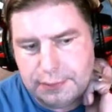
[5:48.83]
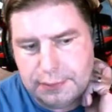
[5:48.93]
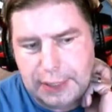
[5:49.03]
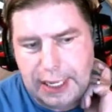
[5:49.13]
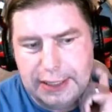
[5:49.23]

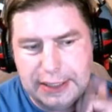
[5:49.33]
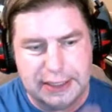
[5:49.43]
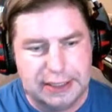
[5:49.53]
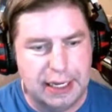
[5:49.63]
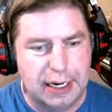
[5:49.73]
and this is
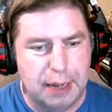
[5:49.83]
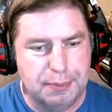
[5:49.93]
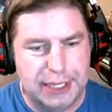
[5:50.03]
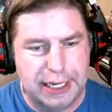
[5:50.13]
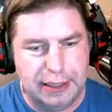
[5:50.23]
going to
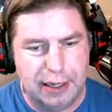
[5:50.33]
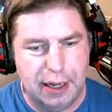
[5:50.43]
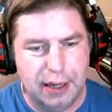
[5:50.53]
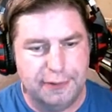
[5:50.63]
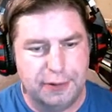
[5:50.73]
update
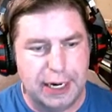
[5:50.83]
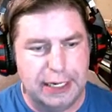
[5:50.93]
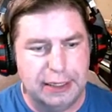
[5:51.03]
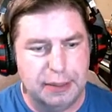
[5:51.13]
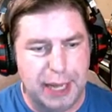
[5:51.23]
a variety of
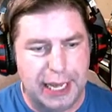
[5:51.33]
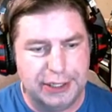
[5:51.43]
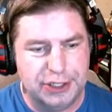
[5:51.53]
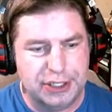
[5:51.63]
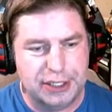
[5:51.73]
the
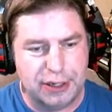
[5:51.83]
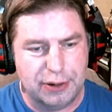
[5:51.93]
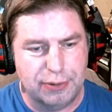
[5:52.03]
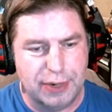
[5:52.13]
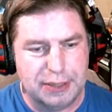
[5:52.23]
packages that are in
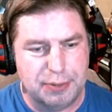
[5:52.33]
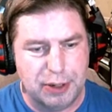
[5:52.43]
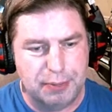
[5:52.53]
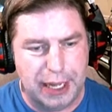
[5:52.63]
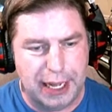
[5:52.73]
Raspberry
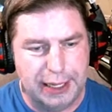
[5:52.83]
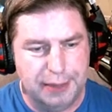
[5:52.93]
Pi.